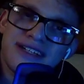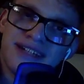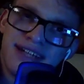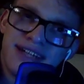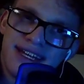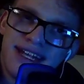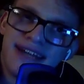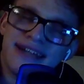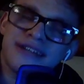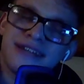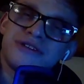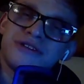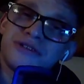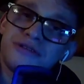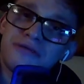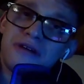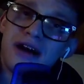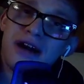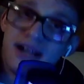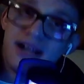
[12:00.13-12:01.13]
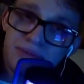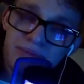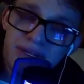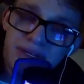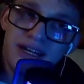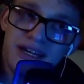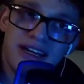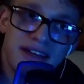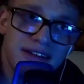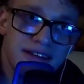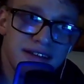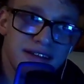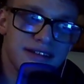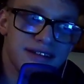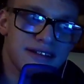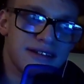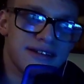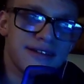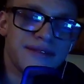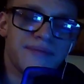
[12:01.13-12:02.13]
get a new iPad,
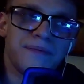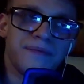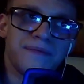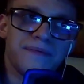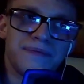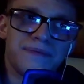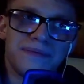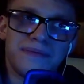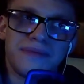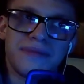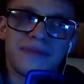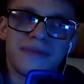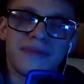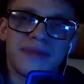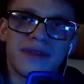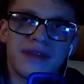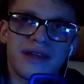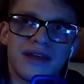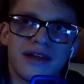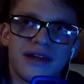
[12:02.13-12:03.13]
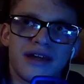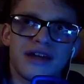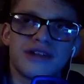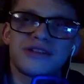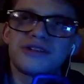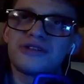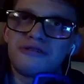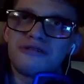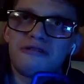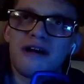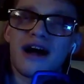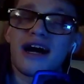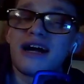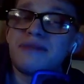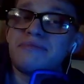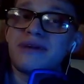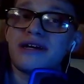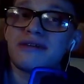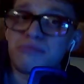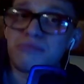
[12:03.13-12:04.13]
a new
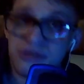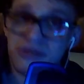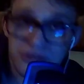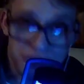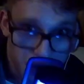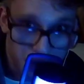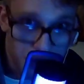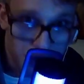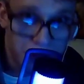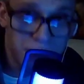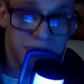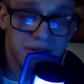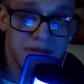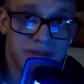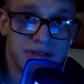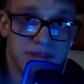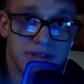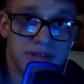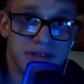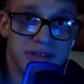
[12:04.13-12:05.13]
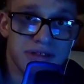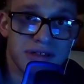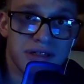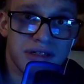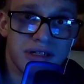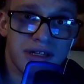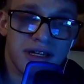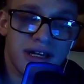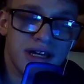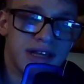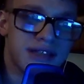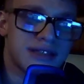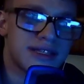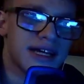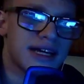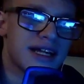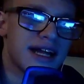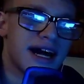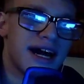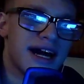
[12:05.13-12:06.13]
iPad Pro,
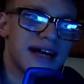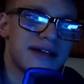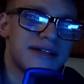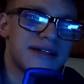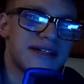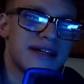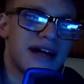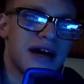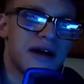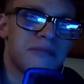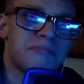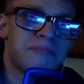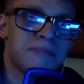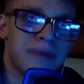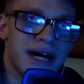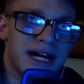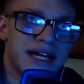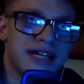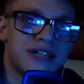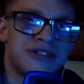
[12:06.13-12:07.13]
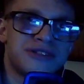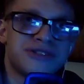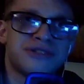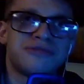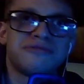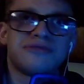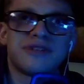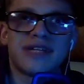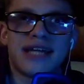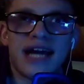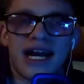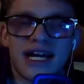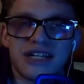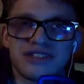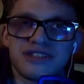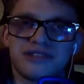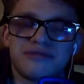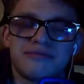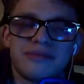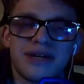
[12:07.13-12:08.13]
then I might do
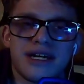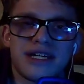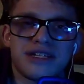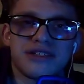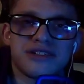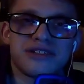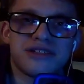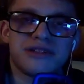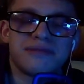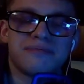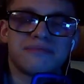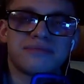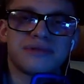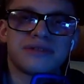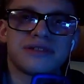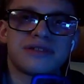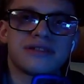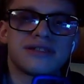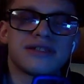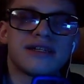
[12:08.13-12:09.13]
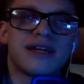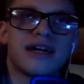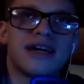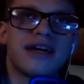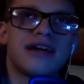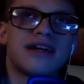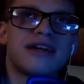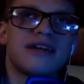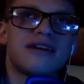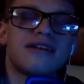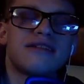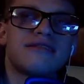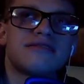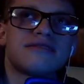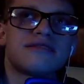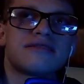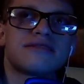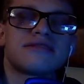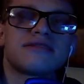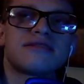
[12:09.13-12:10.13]
reaction mashups
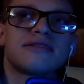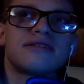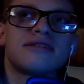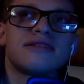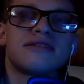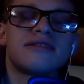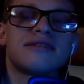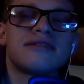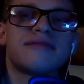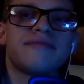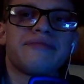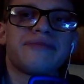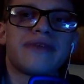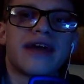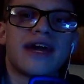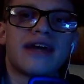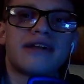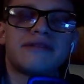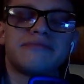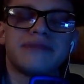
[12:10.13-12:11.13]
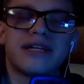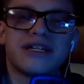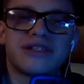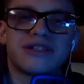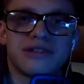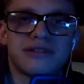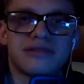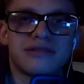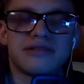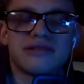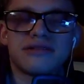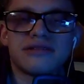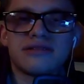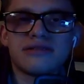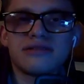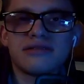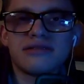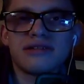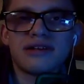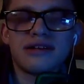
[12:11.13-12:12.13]
and
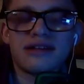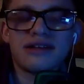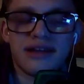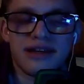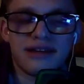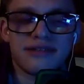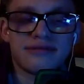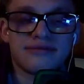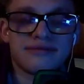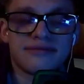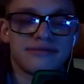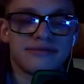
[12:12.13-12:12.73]
animations again.